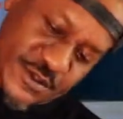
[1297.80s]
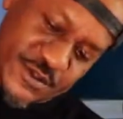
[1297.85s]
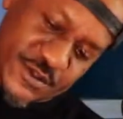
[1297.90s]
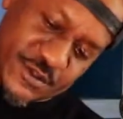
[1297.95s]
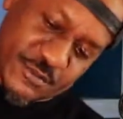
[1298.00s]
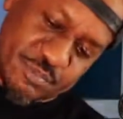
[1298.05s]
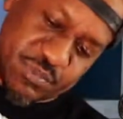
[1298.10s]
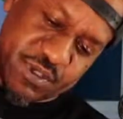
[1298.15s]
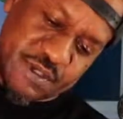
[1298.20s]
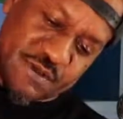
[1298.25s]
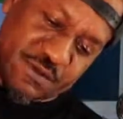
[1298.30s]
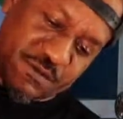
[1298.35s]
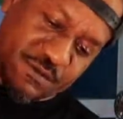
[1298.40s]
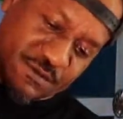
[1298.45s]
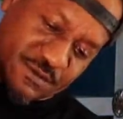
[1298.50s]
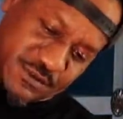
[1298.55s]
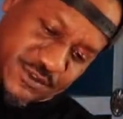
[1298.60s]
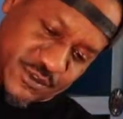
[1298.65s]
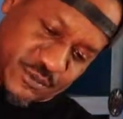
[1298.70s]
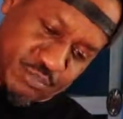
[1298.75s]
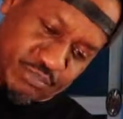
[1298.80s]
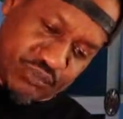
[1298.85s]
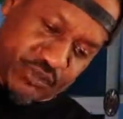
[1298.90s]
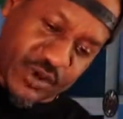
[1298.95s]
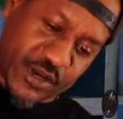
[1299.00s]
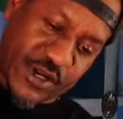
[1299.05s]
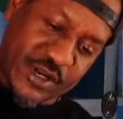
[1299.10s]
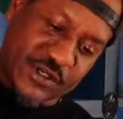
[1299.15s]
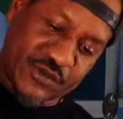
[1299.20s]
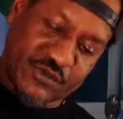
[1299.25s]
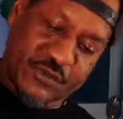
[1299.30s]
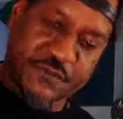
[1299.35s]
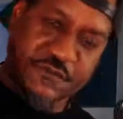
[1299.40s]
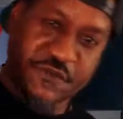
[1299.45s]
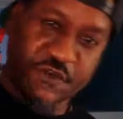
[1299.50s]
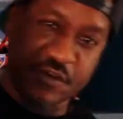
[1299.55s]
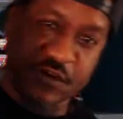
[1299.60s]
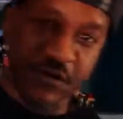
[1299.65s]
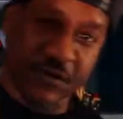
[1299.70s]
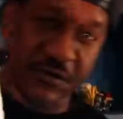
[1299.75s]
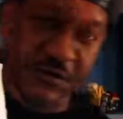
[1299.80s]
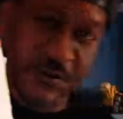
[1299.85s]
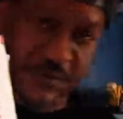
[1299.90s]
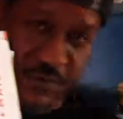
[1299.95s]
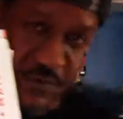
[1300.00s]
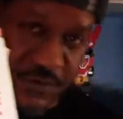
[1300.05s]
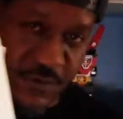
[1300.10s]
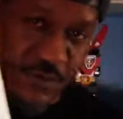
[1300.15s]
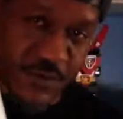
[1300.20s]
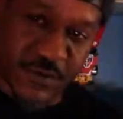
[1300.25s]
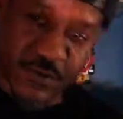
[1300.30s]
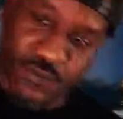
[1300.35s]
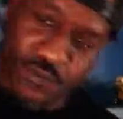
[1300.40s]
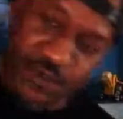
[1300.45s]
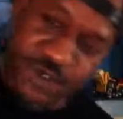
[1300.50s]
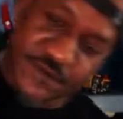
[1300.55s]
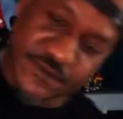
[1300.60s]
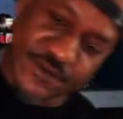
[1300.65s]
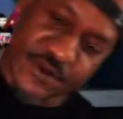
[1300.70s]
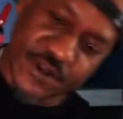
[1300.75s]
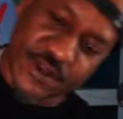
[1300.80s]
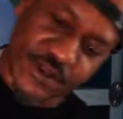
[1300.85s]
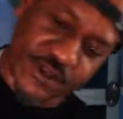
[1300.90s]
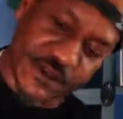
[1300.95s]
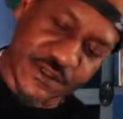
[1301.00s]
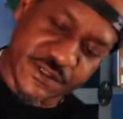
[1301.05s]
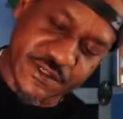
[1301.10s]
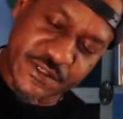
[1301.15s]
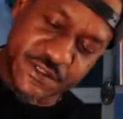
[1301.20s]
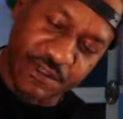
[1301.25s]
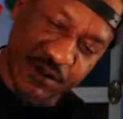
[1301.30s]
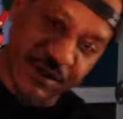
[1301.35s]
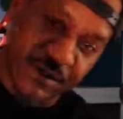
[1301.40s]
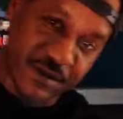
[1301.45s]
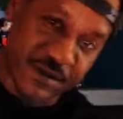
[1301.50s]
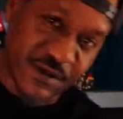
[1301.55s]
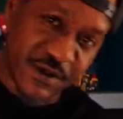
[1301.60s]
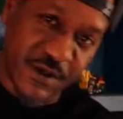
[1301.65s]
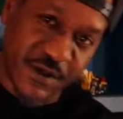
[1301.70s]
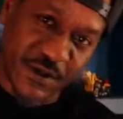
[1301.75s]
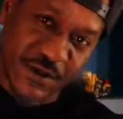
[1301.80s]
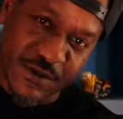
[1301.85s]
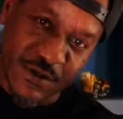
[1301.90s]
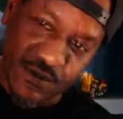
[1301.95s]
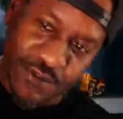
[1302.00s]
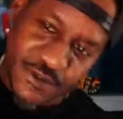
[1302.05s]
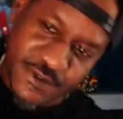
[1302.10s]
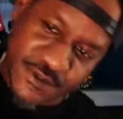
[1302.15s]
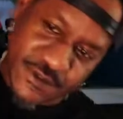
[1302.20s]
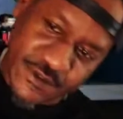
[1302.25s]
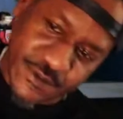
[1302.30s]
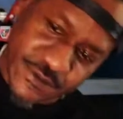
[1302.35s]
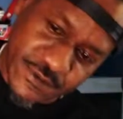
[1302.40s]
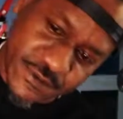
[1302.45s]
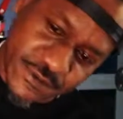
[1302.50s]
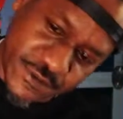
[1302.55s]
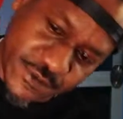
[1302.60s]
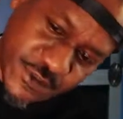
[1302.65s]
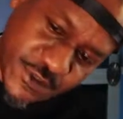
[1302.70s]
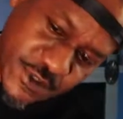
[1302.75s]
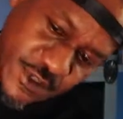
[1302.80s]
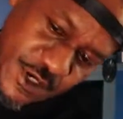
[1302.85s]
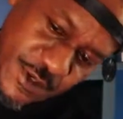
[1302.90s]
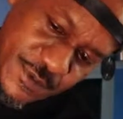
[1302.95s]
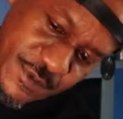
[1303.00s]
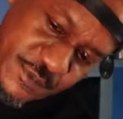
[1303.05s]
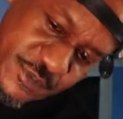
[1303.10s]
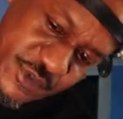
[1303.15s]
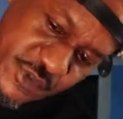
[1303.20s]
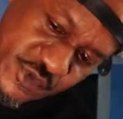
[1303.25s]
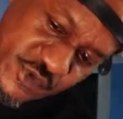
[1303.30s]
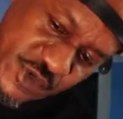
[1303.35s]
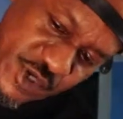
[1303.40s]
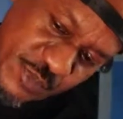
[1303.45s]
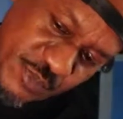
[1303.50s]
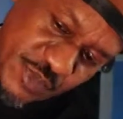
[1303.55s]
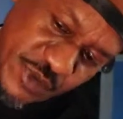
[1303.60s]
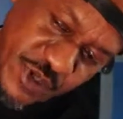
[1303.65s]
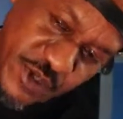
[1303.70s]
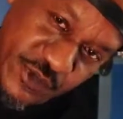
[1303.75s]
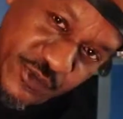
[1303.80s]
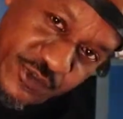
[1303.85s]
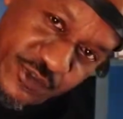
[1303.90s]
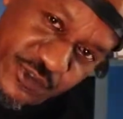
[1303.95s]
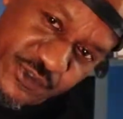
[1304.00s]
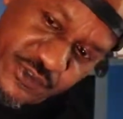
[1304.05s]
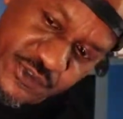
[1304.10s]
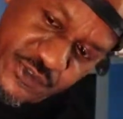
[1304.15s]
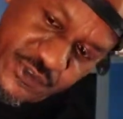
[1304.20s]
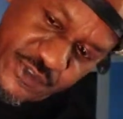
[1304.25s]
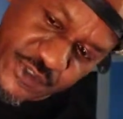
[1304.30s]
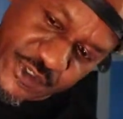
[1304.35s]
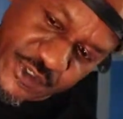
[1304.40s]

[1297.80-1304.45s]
and the big surprise reveal for whatever the hell this is. Comic Book Trap House